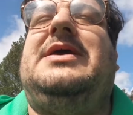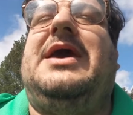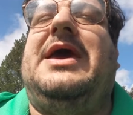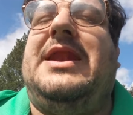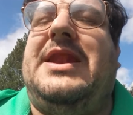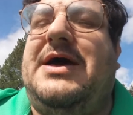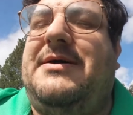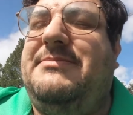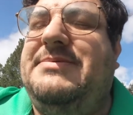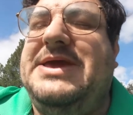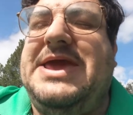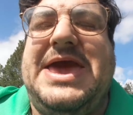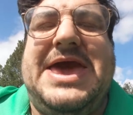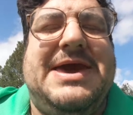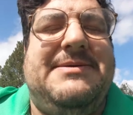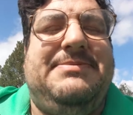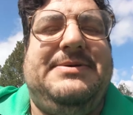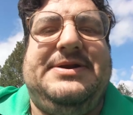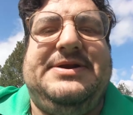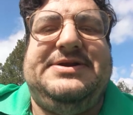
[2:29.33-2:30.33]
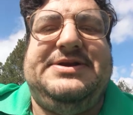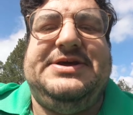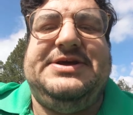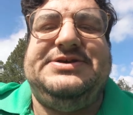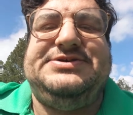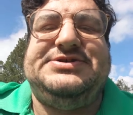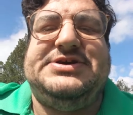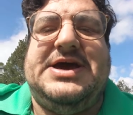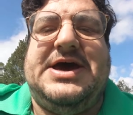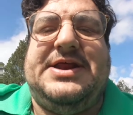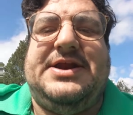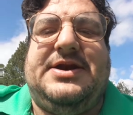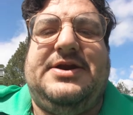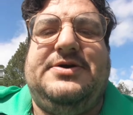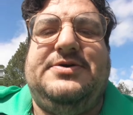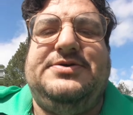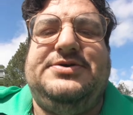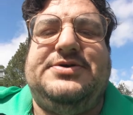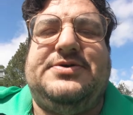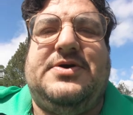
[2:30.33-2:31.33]
And I'll be happy to teach you how to
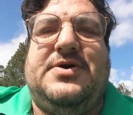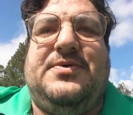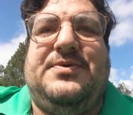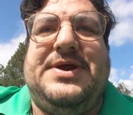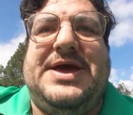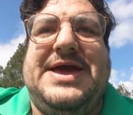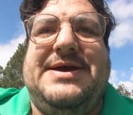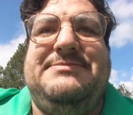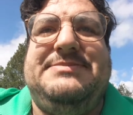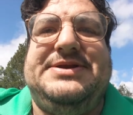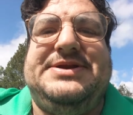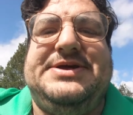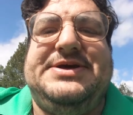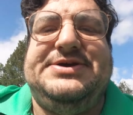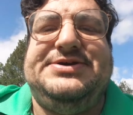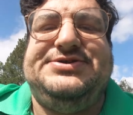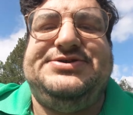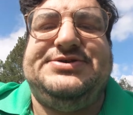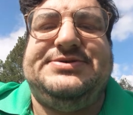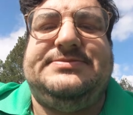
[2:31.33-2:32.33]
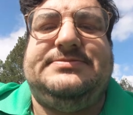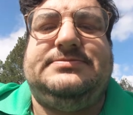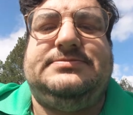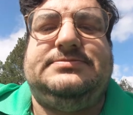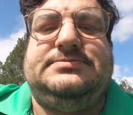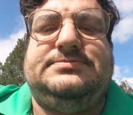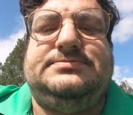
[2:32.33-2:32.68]
load your own ammunition.